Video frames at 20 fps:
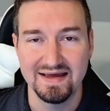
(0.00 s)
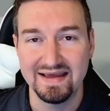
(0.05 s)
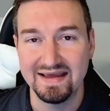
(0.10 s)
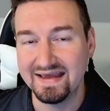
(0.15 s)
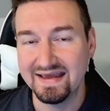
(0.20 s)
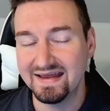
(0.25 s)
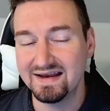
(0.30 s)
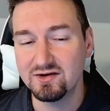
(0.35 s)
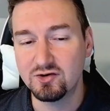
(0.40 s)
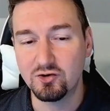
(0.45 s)

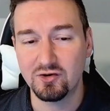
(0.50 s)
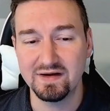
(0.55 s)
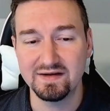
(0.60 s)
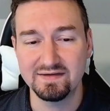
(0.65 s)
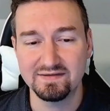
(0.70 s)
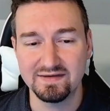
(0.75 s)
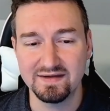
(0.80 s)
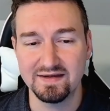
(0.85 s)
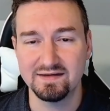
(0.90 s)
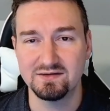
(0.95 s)

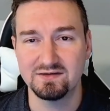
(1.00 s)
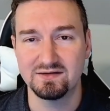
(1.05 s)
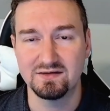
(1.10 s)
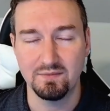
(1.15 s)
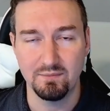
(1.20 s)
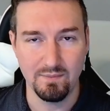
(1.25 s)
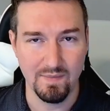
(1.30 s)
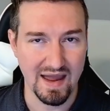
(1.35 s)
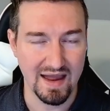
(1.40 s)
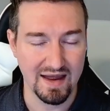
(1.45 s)
Increasing
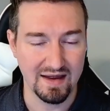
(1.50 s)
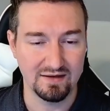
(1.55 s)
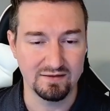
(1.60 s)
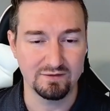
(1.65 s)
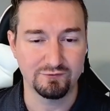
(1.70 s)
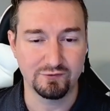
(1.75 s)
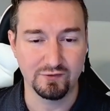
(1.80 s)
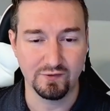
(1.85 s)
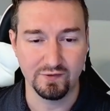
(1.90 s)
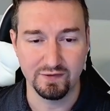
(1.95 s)

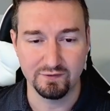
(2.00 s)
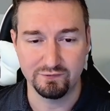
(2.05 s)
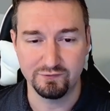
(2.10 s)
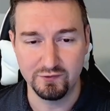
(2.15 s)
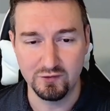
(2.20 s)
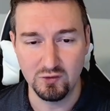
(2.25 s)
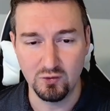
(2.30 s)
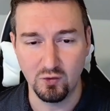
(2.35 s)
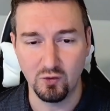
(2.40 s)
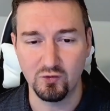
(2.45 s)
demand for the
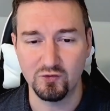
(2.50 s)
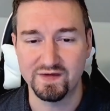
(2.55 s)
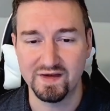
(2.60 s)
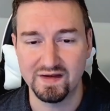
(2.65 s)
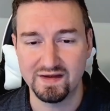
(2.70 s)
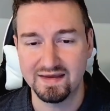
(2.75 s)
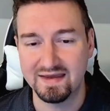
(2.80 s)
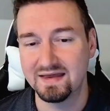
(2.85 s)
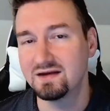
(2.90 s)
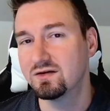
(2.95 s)
fuels
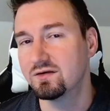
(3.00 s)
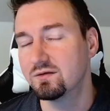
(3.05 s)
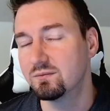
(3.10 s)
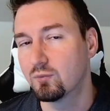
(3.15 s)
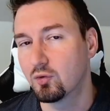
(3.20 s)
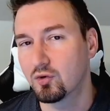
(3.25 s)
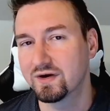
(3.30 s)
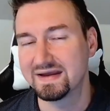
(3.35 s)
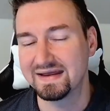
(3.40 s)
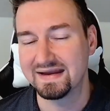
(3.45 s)
that Kinder
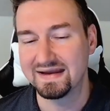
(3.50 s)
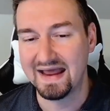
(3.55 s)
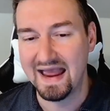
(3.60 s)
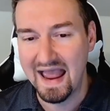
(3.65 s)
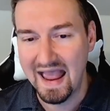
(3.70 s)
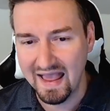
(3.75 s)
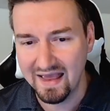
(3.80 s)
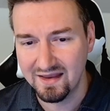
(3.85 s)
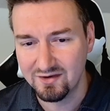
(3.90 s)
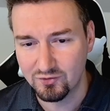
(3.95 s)
Morgan
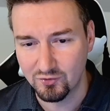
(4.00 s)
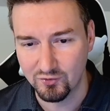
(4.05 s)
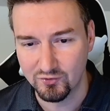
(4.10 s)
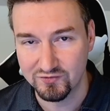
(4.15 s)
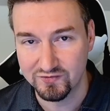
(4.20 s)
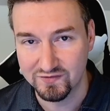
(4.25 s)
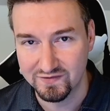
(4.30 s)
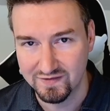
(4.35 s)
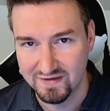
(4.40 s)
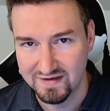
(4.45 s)

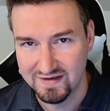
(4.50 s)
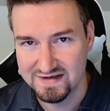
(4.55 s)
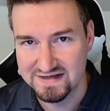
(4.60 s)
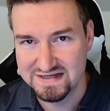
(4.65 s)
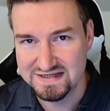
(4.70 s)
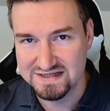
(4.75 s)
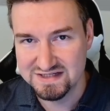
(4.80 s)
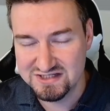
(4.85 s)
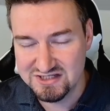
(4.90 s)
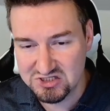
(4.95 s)
handles
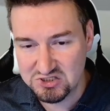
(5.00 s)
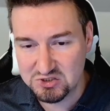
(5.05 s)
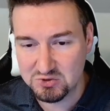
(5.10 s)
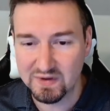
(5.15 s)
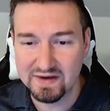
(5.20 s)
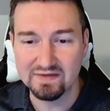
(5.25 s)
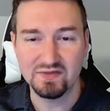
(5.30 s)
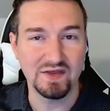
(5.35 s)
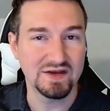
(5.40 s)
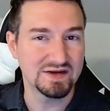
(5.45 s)

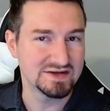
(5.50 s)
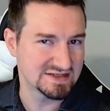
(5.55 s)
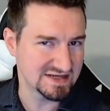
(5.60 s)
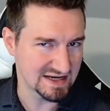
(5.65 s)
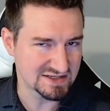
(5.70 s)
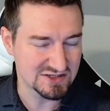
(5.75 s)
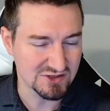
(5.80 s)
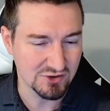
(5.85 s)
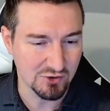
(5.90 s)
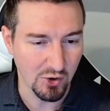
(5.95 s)
strengthens
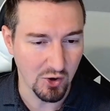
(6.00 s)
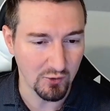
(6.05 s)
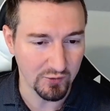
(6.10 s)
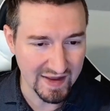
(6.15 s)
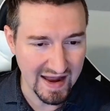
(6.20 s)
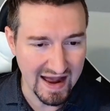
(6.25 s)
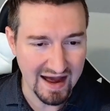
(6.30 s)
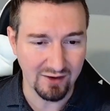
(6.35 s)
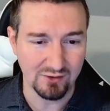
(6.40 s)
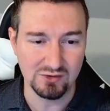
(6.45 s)
its
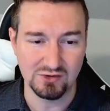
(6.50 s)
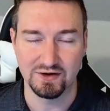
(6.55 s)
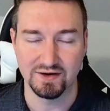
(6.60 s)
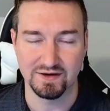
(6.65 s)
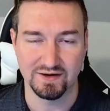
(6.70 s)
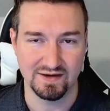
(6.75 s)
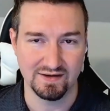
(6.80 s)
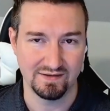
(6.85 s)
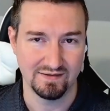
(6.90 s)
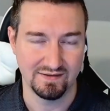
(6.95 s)
growth
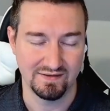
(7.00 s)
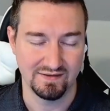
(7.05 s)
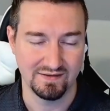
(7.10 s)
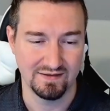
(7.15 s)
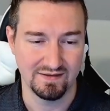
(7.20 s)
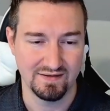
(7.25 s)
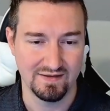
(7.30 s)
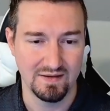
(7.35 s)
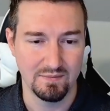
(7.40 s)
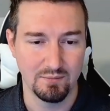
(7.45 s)
outlook.
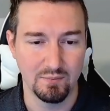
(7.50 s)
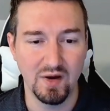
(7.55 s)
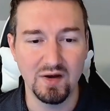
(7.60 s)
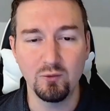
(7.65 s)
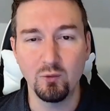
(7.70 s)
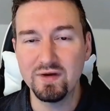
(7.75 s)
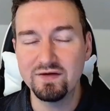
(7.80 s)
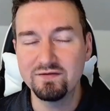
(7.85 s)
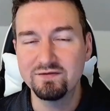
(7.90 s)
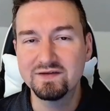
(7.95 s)

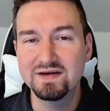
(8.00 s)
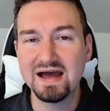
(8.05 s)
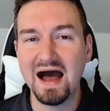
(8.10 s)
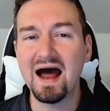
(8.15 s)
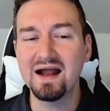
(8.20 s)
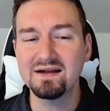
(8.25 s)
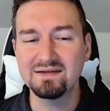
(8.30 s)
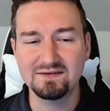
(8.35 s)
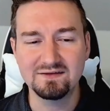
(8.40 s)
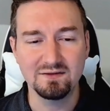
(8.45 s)
But we've
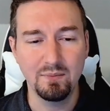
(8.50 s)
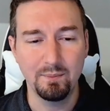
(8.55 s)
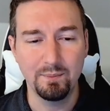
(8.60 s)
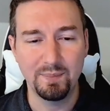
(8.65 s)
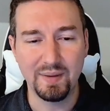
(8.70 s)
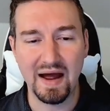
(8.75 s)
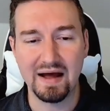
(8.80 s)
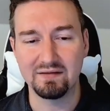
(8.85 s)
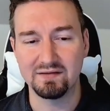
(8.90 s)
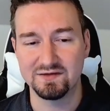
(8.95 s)
got to
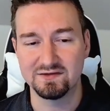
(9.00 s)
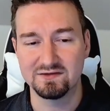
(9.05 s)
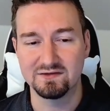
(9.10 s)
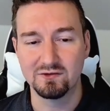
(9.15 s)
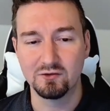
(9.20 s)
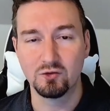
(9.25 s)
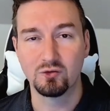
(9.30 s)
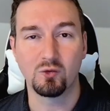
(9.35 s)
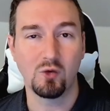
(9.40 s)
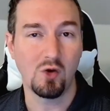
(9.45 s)
balance
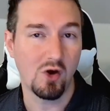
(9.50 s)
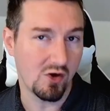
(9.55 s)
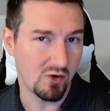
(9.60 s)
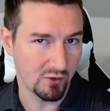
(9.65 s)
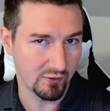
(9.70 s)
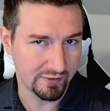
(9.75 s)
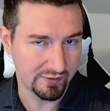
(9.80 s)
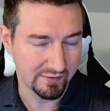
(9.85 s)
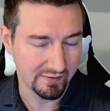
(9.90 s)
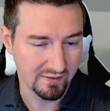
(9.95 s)

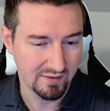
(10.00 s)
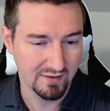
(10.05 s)
growth